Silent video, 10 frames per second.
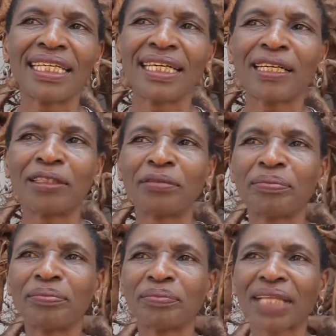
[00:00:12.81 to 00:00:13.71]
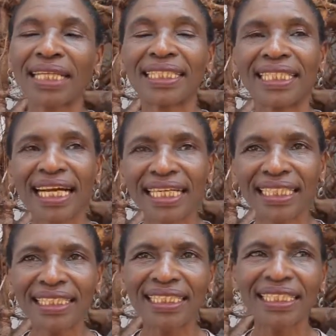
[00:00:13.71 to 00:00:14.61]
and
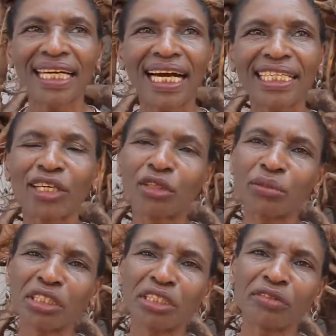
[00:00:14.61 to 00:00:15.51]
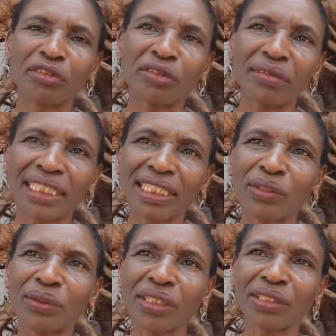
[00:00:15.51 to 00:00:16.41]
standards at the Commission for University
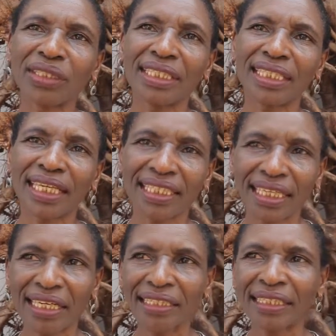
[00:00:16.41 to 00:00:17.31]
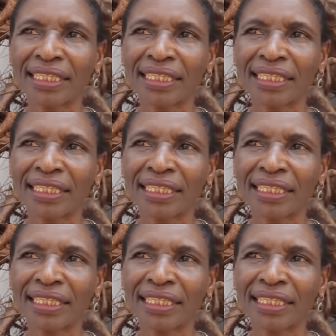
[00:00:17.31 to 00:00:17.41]
Education in Quénia.